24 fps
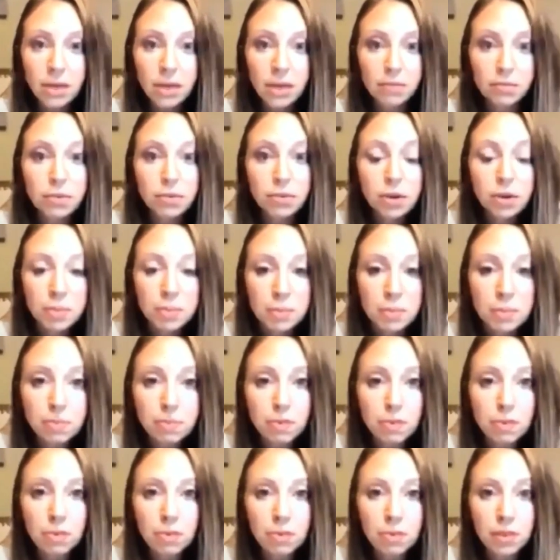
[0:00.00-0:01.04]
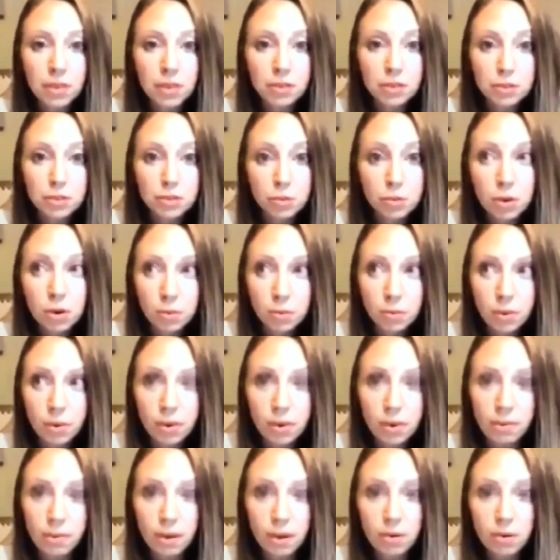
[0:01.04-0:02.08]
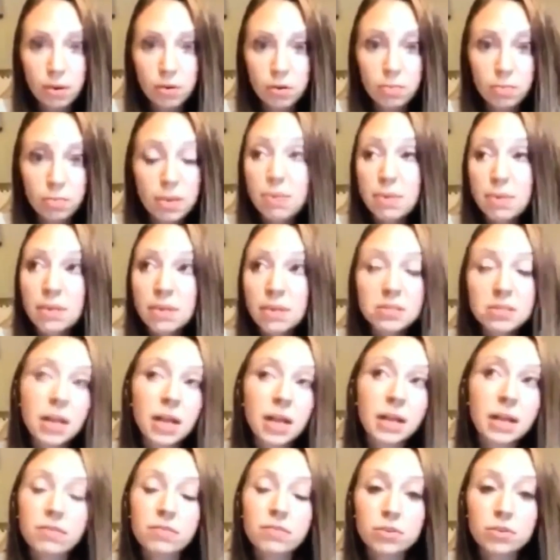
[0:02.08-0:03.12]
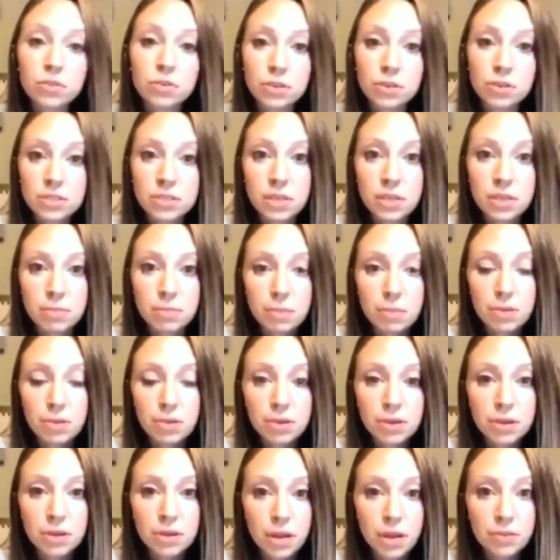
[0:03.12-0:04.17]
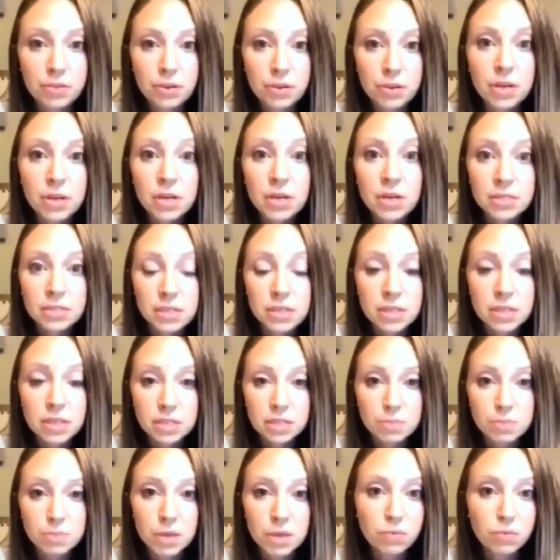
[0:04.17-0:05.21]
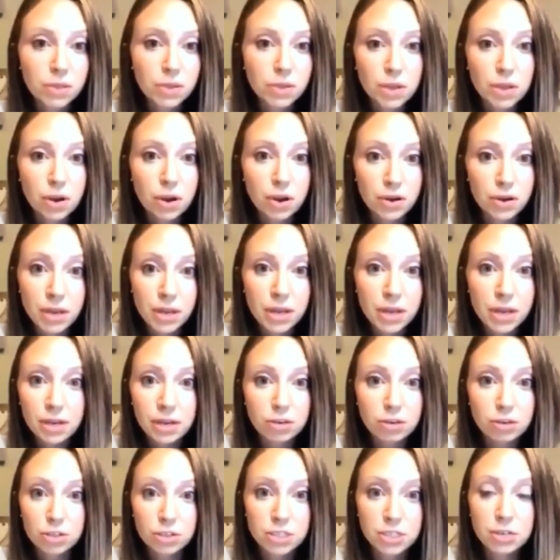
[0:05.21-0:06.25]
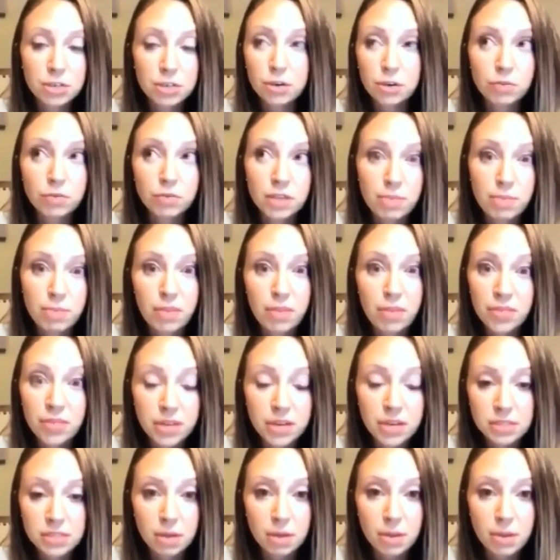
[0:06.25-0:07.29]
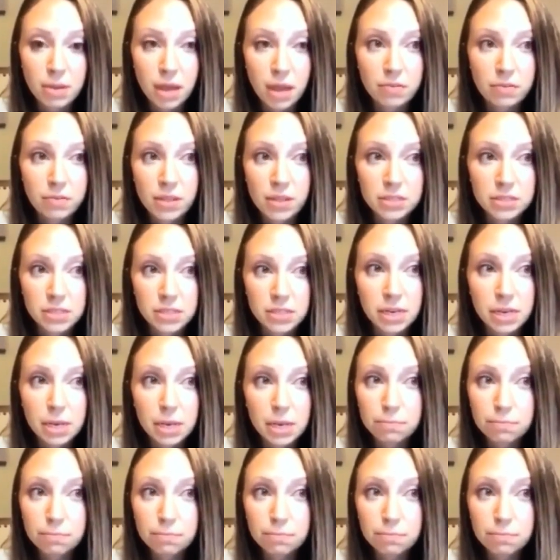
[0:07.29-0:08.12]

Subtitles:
If there are people that you are worried about, or maybe it's not even New York City, maybe you're in another city that's being really hard hit and you're just hearing really bad things coming out of that city,